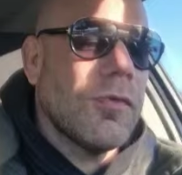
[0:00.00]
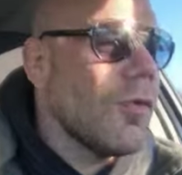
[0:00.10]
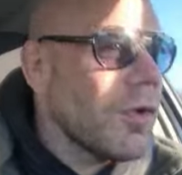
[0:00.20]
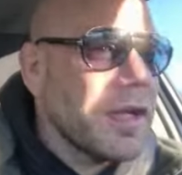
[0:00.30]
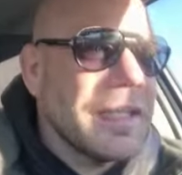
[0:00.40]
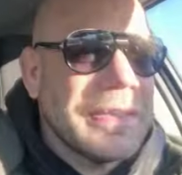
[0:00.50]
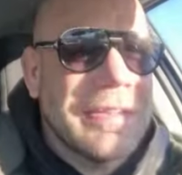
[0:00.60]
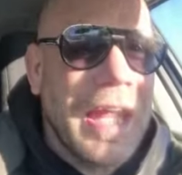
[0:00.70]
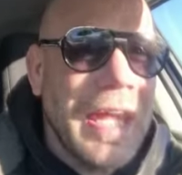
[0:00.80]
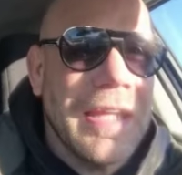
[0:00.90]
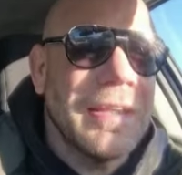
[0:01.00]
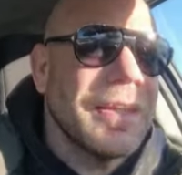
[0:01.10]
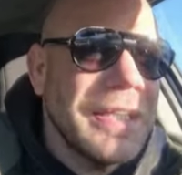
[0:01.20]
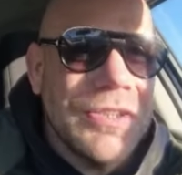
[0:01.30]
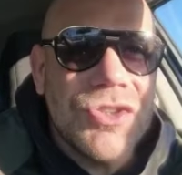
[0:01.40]
fucking Dean
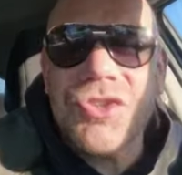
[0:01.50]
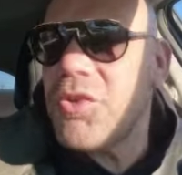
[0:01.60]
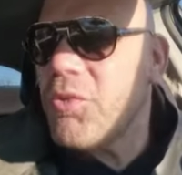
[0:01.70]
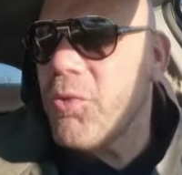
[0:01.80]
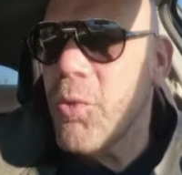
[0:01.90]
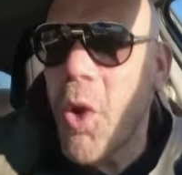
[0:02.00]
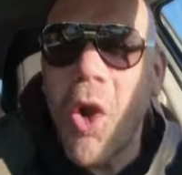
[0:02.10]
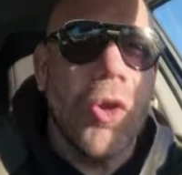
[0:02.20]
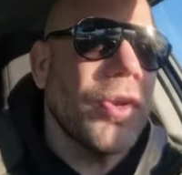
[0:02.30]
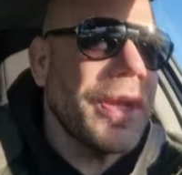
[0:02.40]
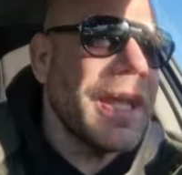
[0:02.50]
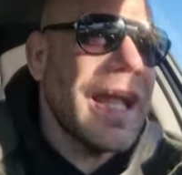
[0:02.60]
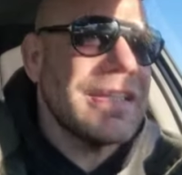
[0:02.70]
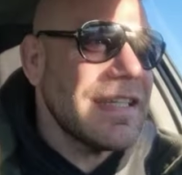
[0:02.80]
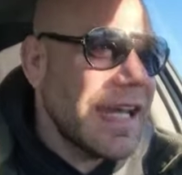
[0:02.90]
Lynch fraud
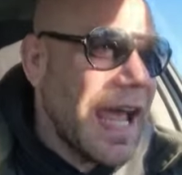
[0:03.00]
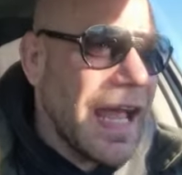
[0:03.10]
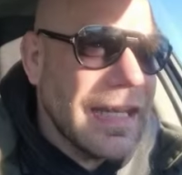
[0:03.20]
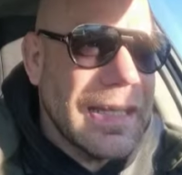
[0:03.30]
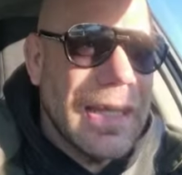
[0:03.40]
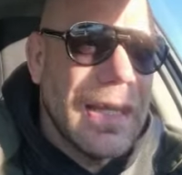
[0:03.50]
yet again.